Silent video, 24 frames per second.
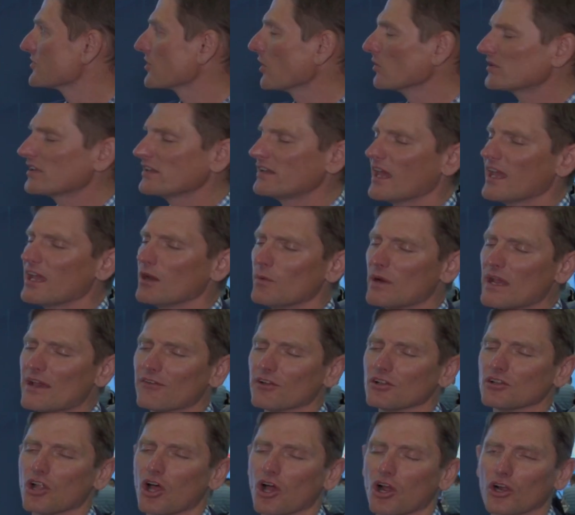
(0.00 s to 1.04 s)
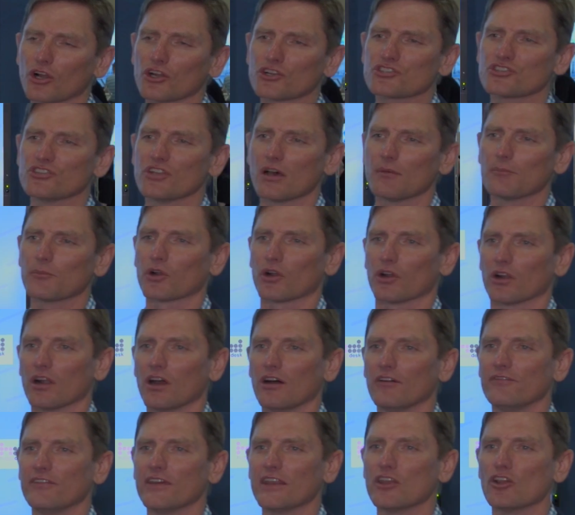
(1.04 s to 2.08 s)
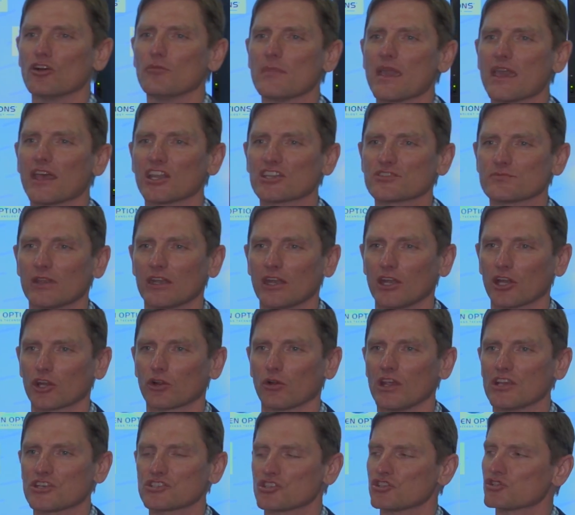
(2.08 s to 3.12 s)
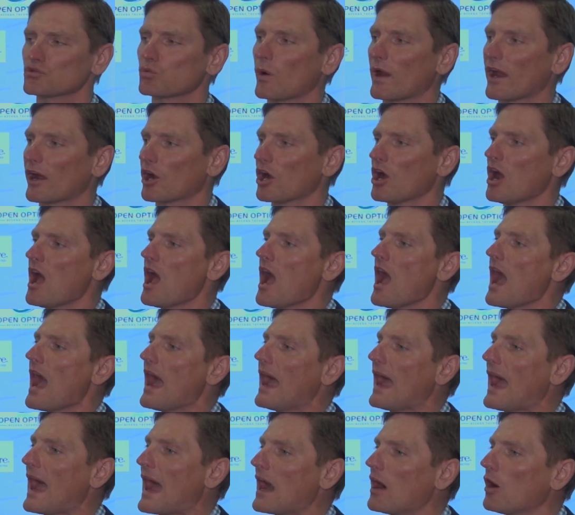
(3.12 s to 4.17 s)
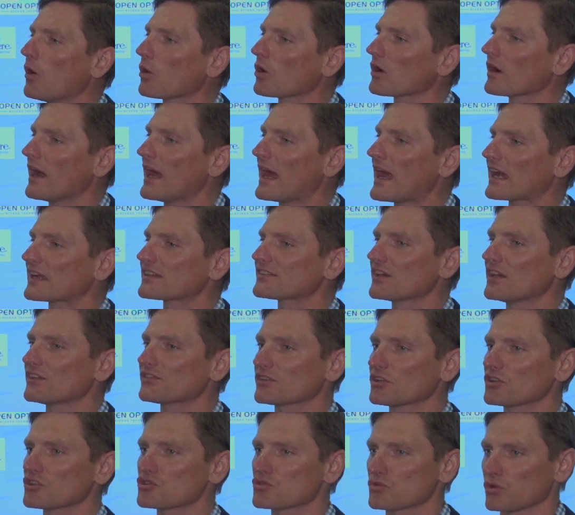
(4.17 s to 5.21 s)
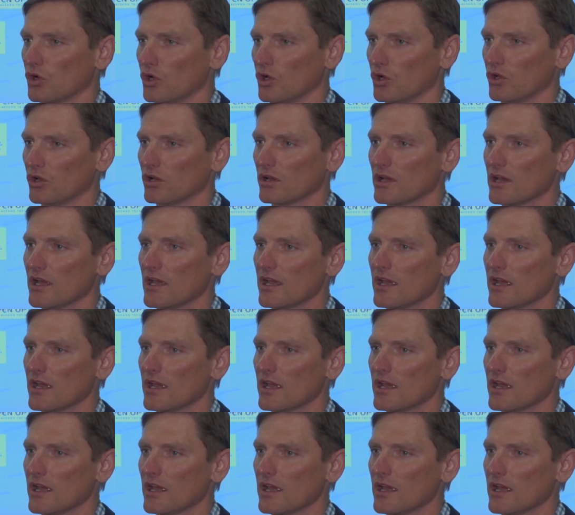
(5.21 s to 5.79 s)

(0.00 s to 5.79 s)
so today we have a large number of video management integrations where our access control